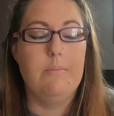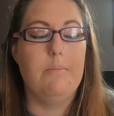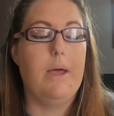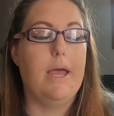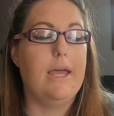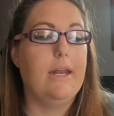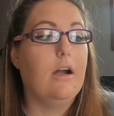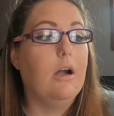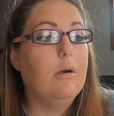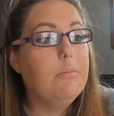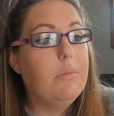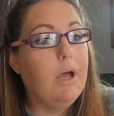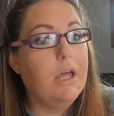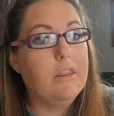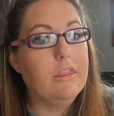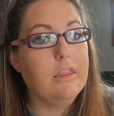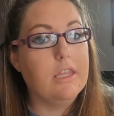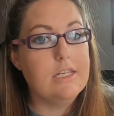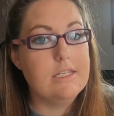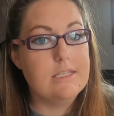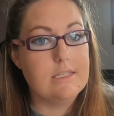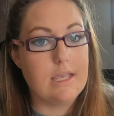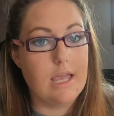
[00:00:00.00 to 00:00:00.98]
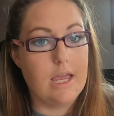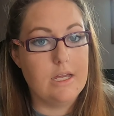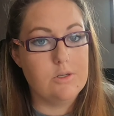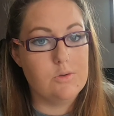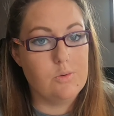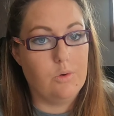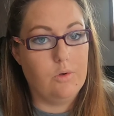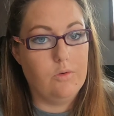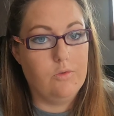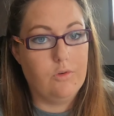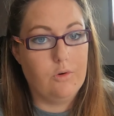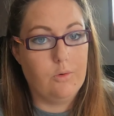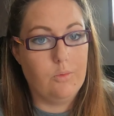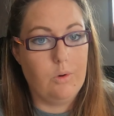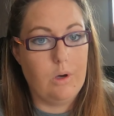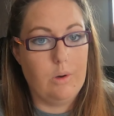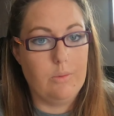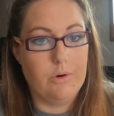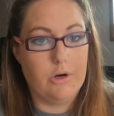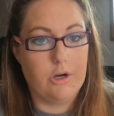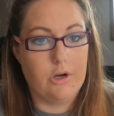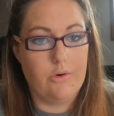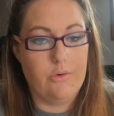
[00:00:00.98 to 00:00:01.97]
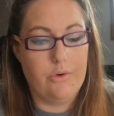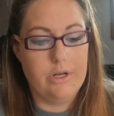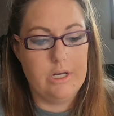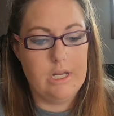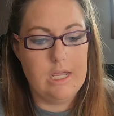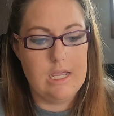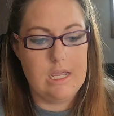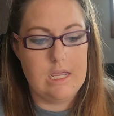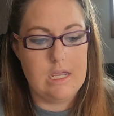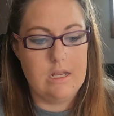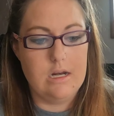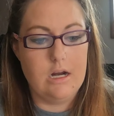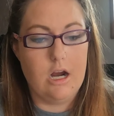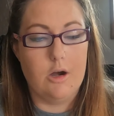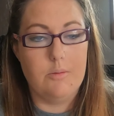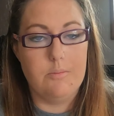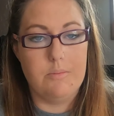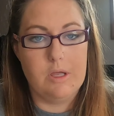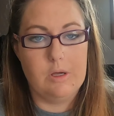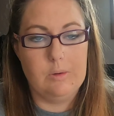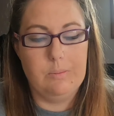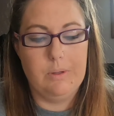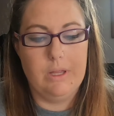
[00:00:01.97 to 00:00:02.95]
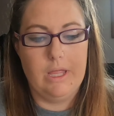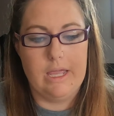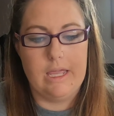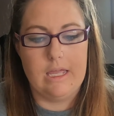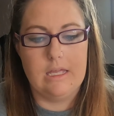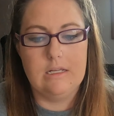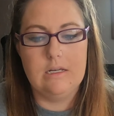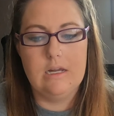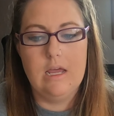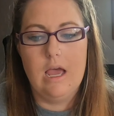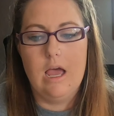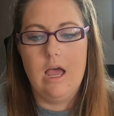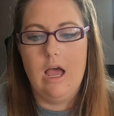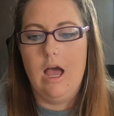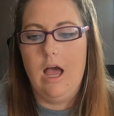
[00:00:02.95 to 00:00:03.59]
made our monthly schedule for what we're going to eat, our meal plan.